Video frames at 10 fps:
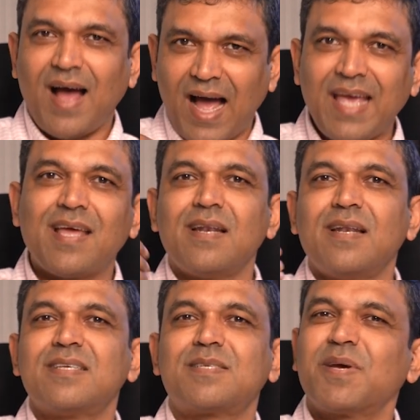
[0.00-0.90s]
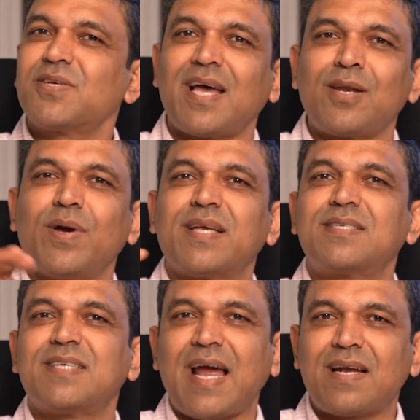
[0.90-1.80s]
I can list because I know
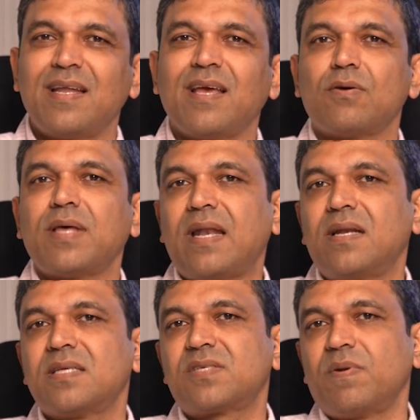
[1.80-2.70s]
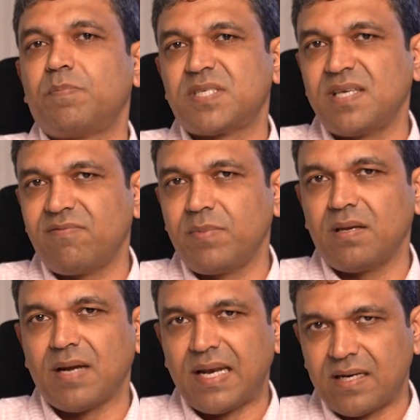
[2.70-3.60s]
exactly how the analyst will perceive me
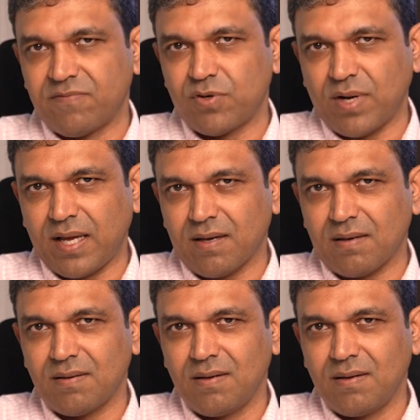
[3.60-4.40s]
relative to Nykaa.